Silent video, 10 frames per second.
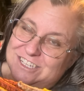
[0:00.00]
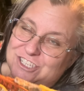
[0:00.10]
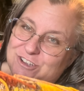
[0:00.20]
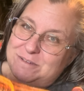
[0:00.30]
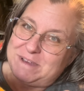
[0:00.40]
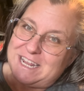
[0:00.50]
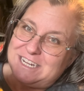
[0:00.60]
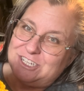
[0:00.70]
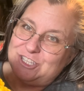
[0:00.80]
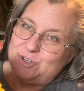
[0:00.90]
So I'm
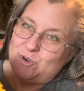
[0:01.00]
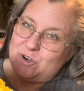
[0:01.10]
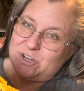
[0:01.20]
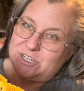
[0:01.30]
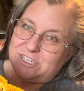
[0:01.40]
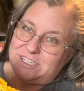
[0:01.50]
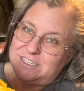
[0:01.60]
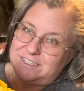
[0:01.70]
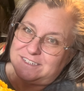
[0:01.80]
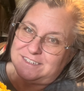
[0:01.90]
adding to the
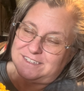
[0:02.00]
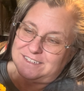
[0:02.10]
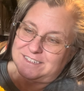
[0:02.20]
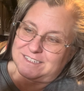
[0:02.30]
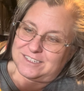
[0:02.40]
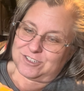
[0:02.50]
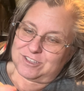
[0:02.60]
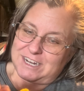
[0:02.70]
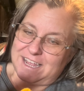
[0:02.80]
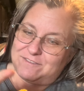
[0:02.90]
corners so
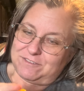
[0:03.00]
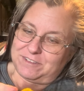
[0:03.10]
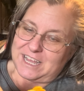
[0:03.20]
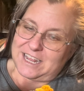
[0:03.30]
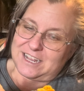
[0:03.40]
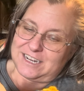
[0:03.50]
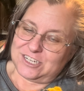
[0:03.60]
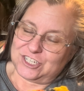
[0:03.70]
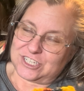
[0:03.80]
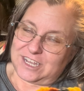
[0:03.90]
that I have a flat on
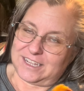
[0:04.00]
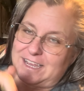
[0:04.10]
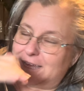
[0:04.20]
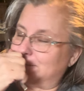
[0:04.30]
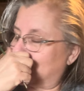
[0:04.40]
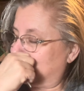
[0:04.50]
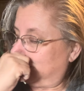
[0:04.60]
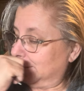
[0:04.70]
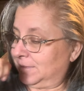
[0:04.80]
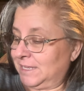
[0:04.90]
each side. Yeah,
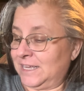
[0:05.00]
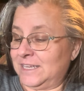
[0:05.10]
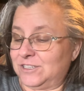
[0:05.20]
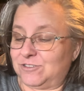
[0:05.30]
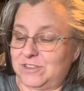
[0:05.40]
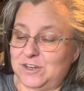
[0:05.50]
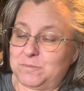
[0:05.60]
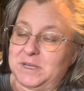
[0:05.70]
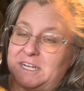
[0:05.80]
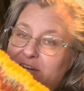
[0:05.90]
so they're
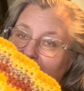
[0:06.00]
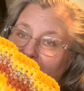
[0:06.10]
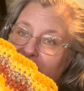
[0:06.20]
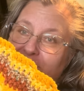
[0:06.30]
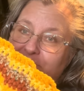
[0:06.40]
bigger,